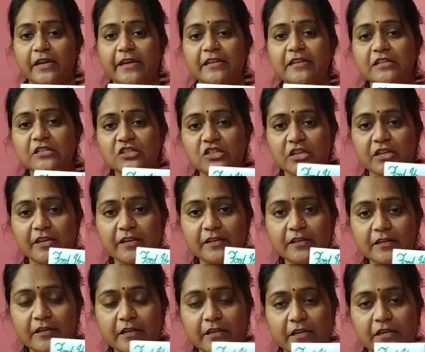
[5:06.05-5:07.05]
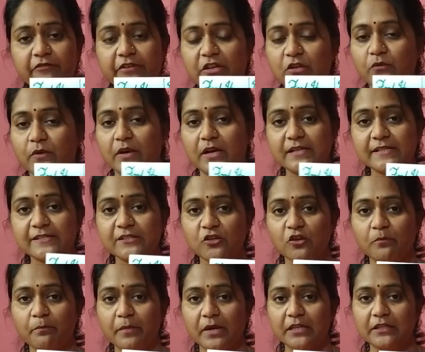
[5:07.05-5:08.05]
in a chicken curry, when you ask
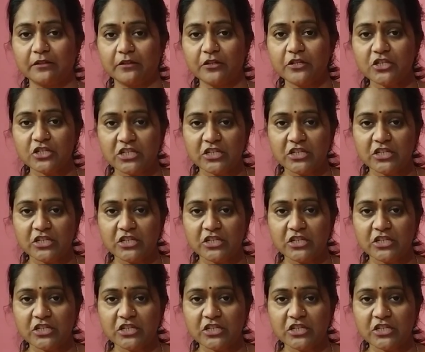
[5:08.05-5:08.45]
your mother,